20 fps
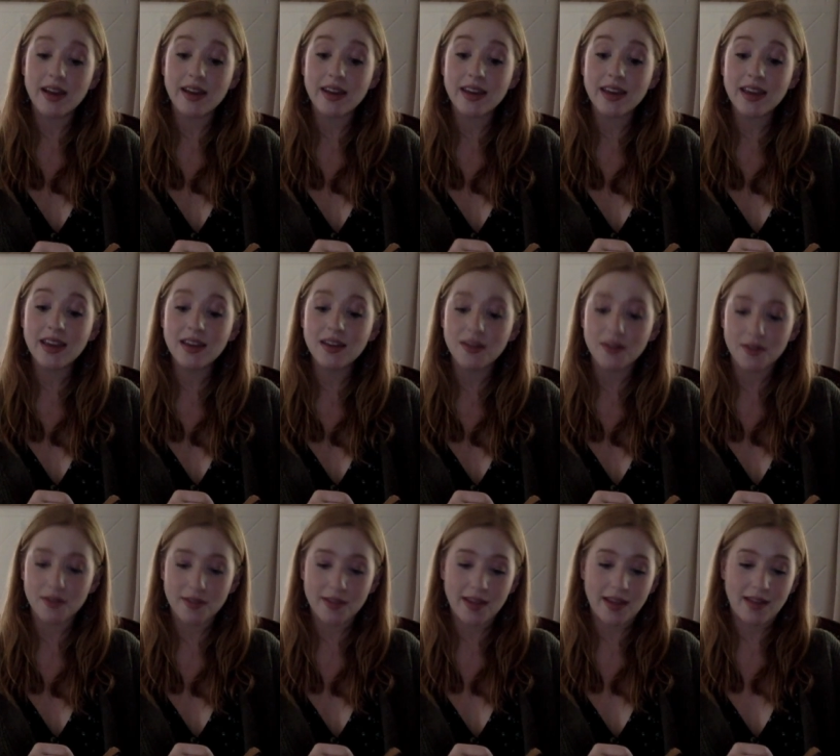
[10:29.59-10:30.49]
a keener
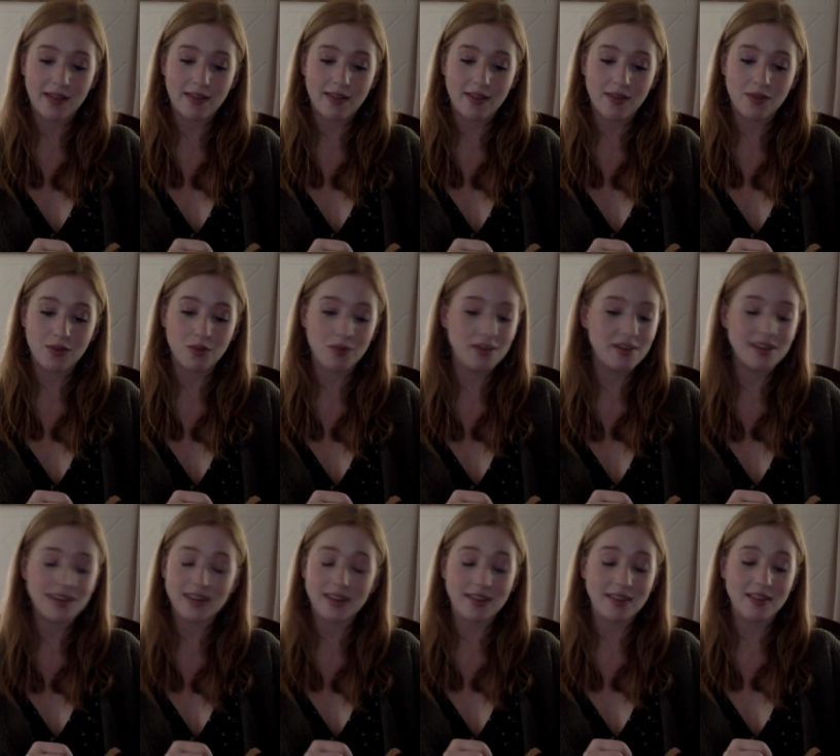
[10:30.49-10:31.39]
sense of the
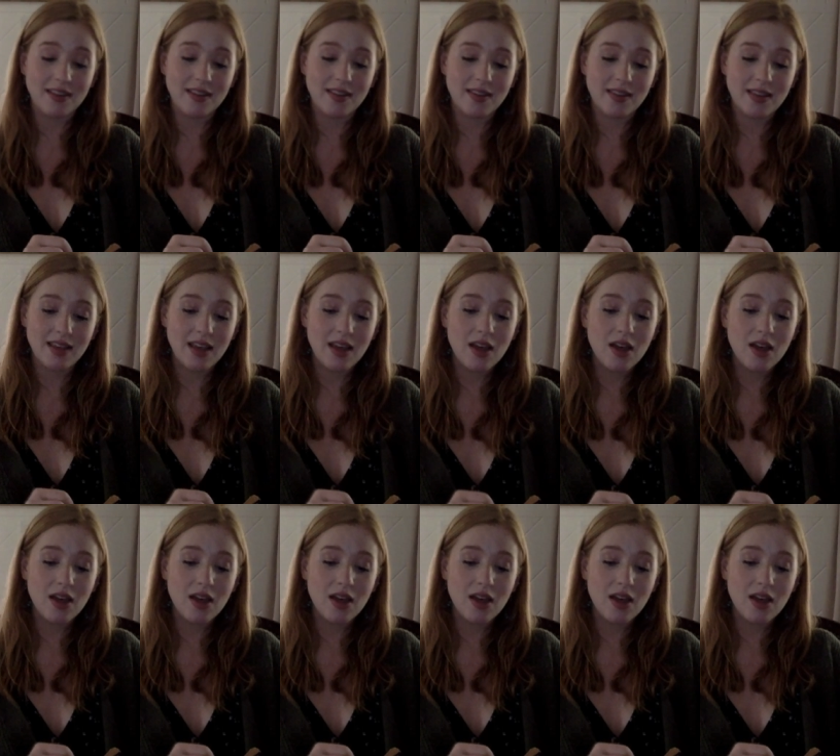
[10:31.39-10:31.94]
ridiculous